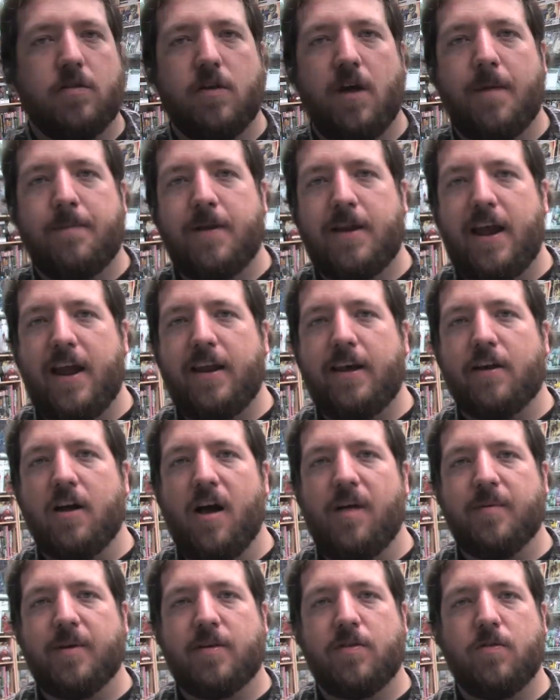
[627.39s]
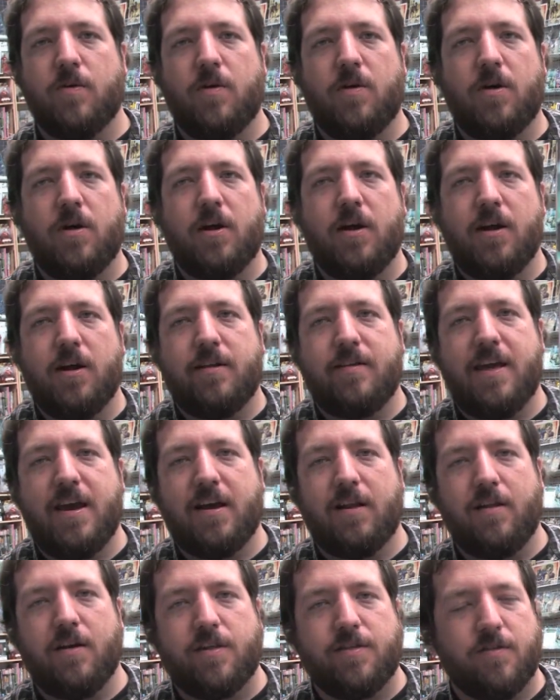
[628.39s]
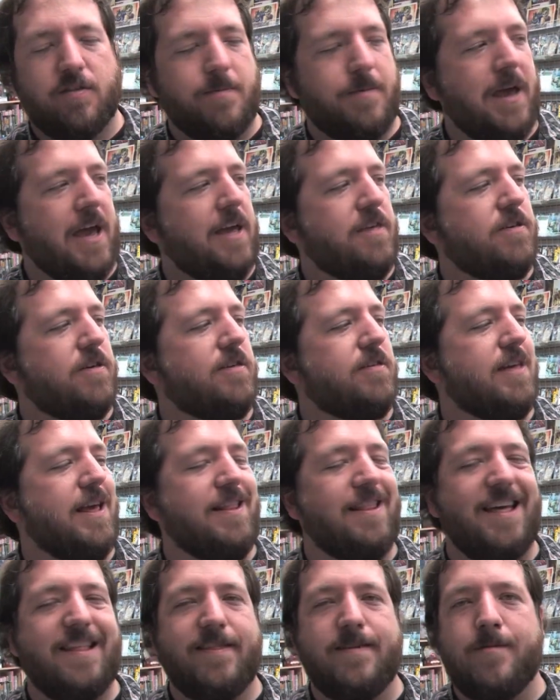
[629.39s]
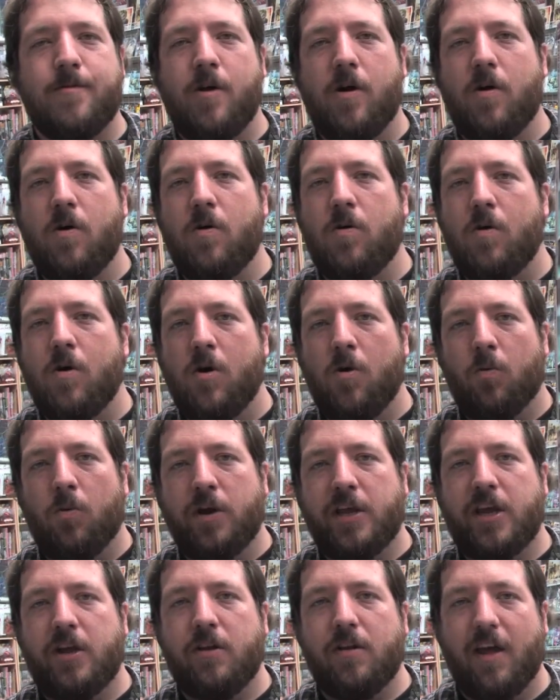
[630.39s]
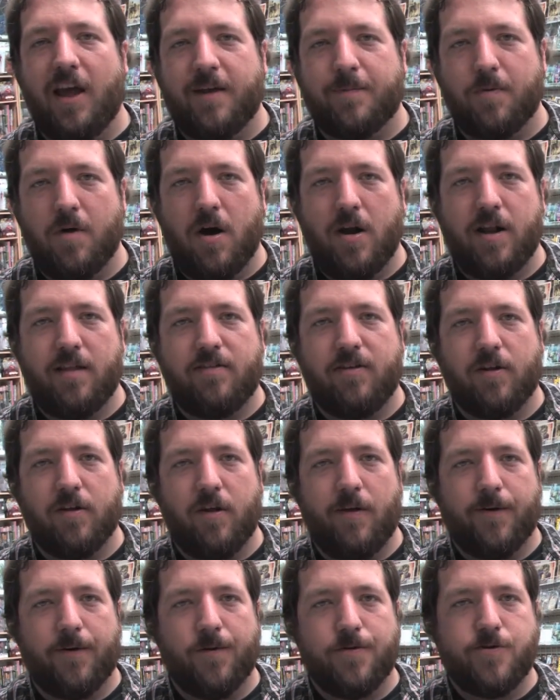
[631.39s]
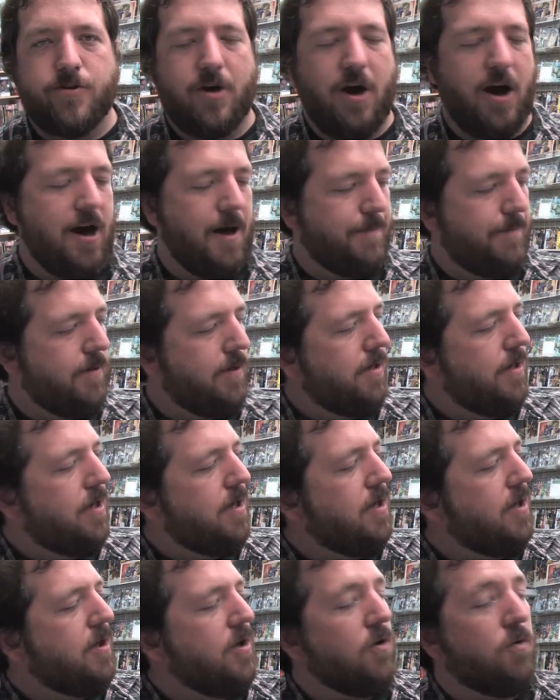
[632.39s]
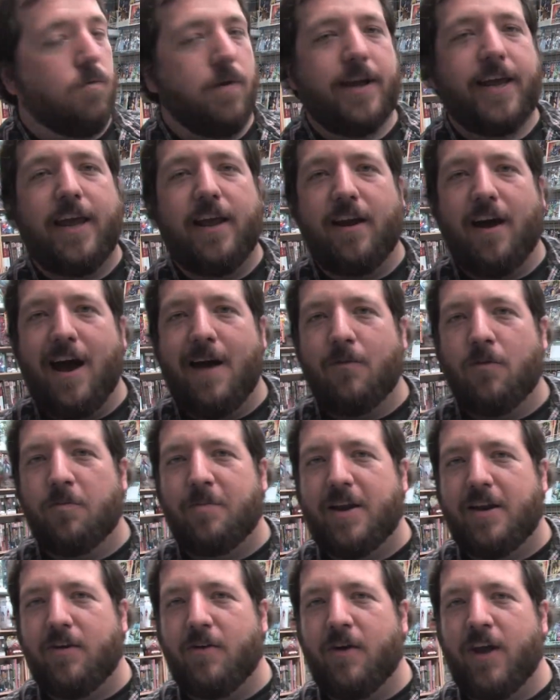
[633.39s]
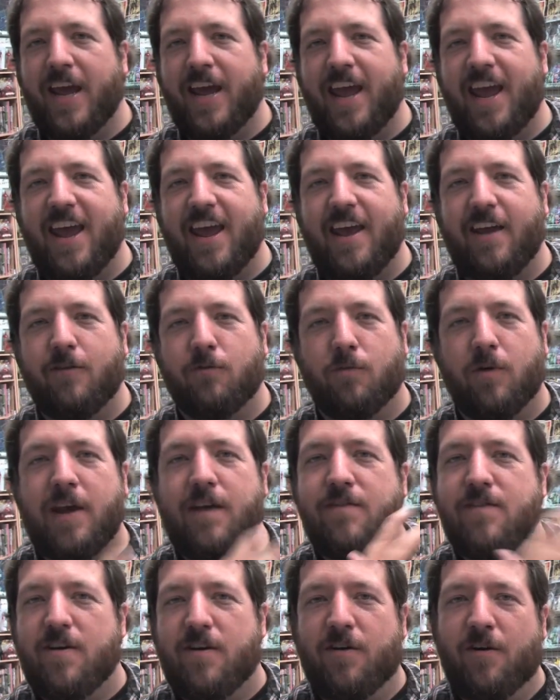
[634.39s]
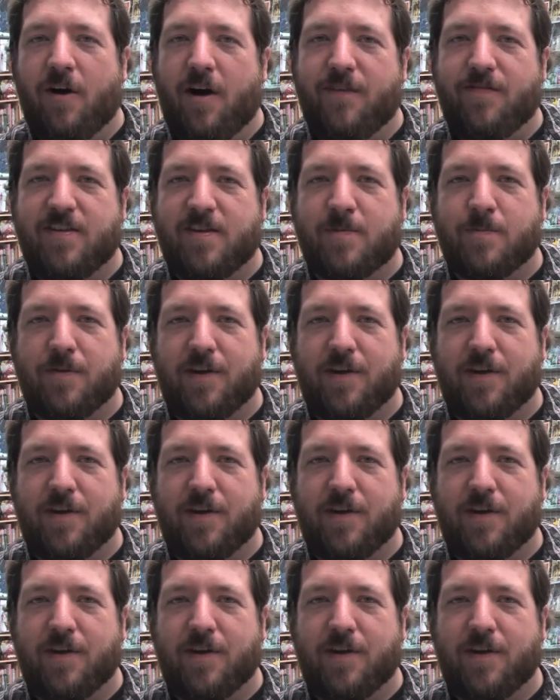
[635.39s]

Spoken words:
stop into any comic store, take a look through the pages, and let them know what you'd like brought into your local shop. Ricky and I will be doing a review of this